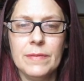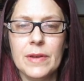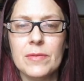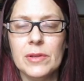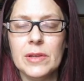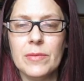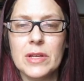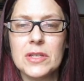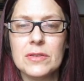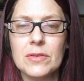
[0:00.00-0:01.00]
federally
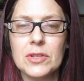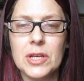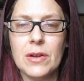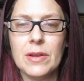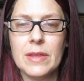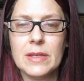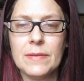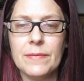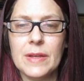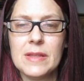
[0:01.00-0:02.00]
registered charity that
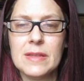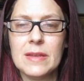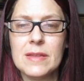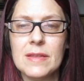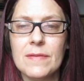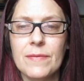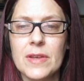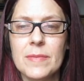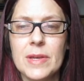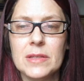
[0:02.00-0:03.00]
defends citizens'
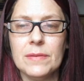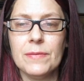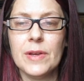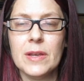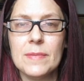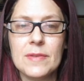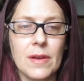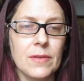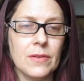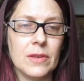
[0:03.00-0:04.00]
fundamental freedoms
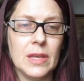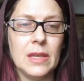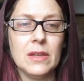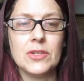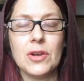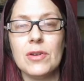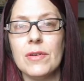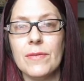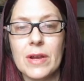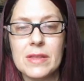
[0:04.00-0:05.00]
under the Canadian
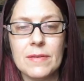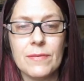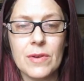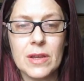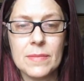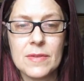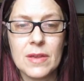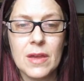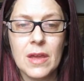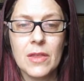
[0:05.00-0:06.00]
Charter of Rights and Freedoms
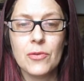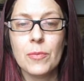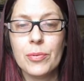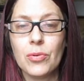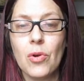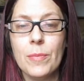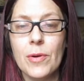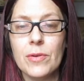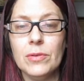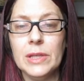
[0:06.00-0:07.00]
through pro
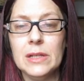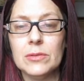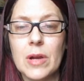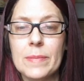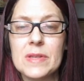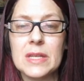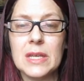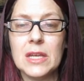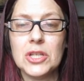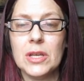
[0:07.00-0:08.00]
bono legal
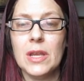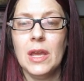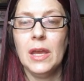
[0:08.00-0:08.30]
representation